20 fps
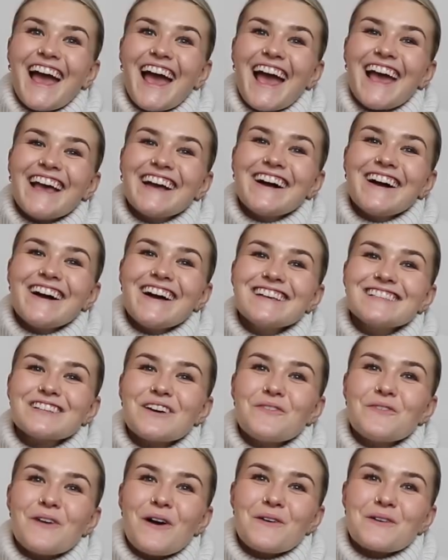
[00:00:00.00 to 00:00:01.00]
Hey guys,
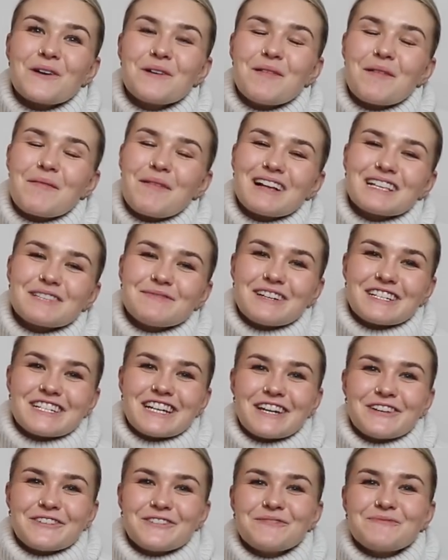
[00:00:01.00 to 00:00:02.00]
welcome back to my
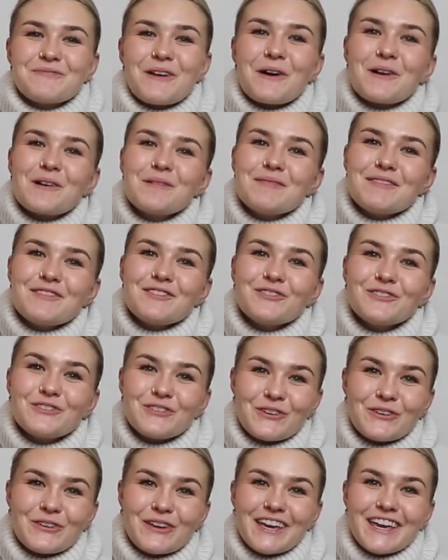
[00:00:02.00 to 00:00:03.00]
channel and welcome if you're
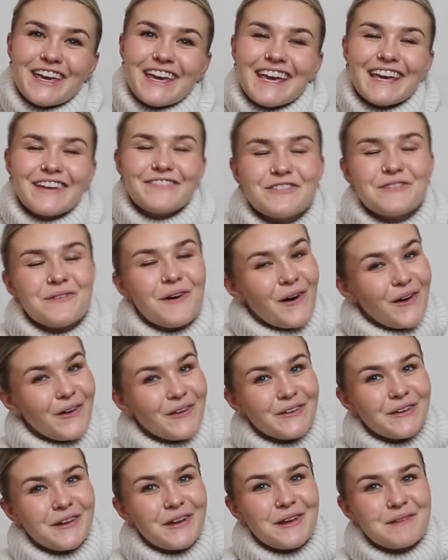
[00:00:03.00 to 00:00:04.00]
new here. you
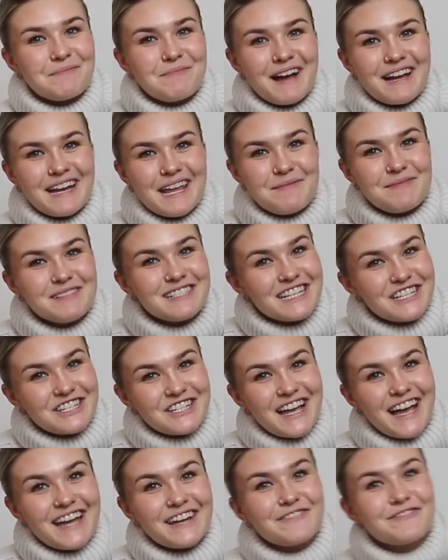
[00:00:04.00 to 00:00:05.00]
are new, my name is
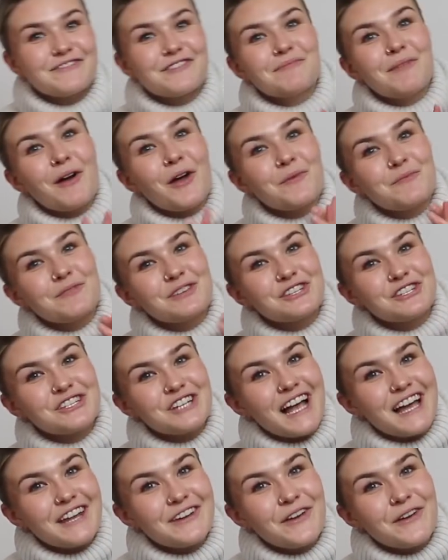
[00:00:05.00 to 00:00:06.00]
Shan from Home with
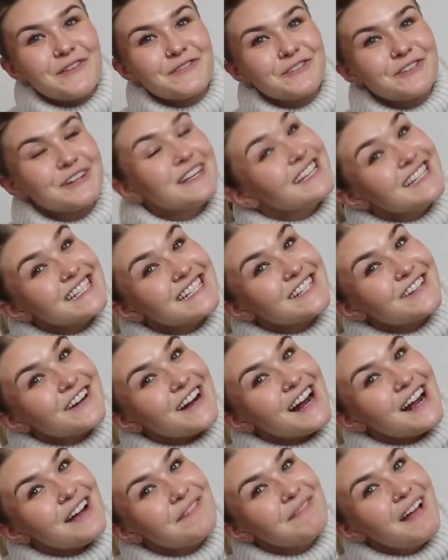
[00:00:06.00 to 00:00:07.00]
Shan over on
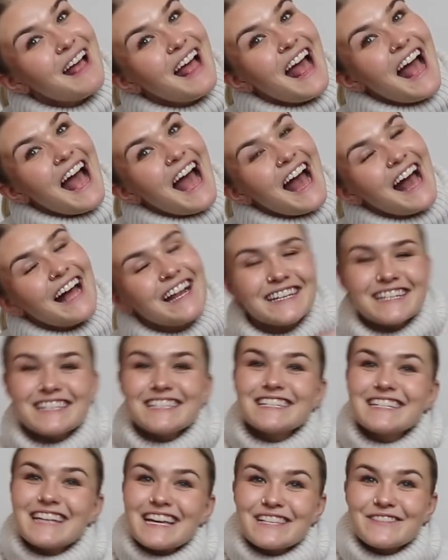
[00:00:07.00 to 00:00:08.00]
Instagram, and in
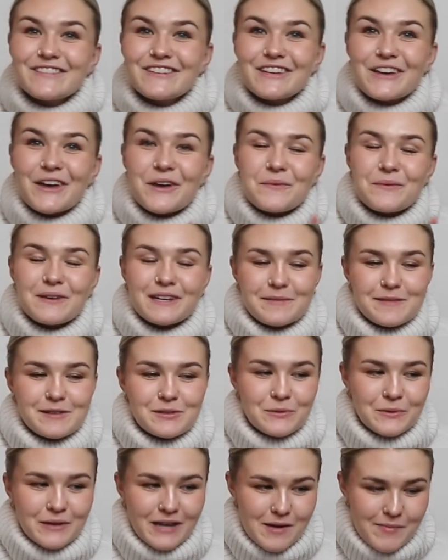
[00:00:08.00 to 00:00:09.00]
today's video we're going to be
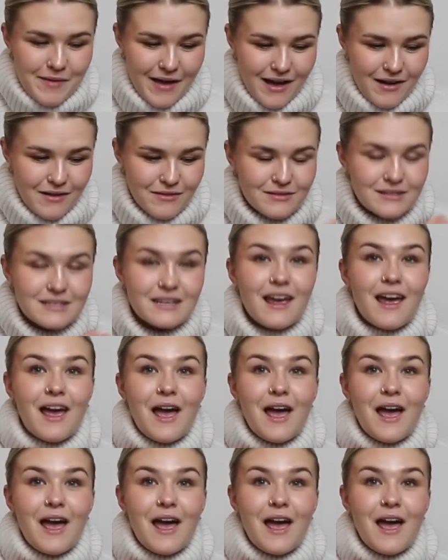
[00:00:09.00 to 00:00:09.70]
talking about